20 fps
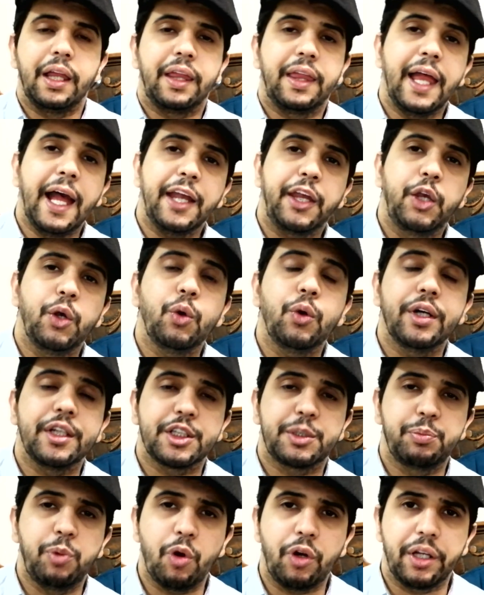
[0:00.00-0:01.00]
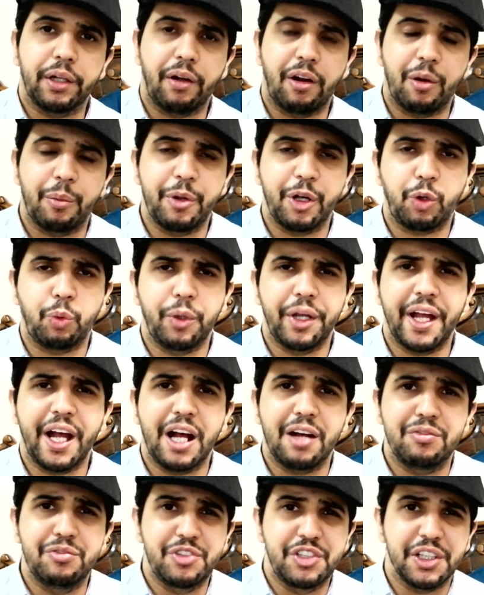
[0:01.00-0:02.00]
Thank you in spoken Arabic, we
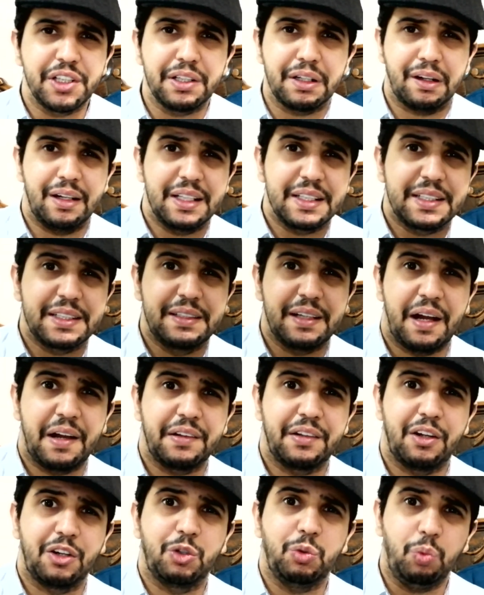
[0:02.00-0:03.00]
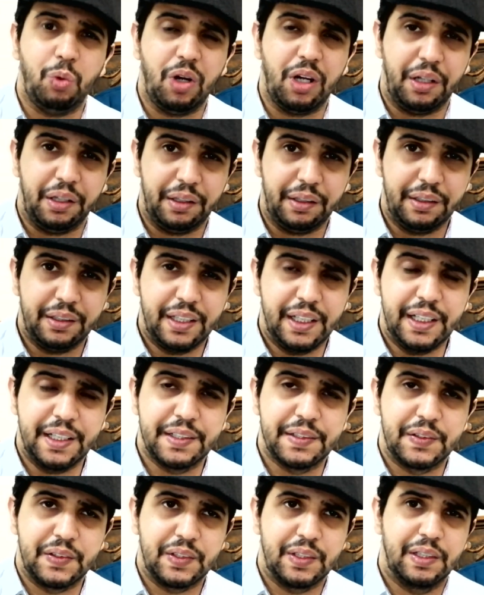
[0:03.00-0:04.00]
have general standard one
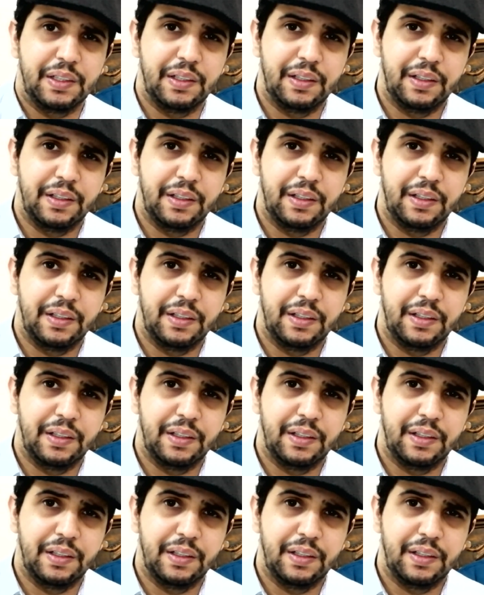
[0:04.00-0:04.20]
is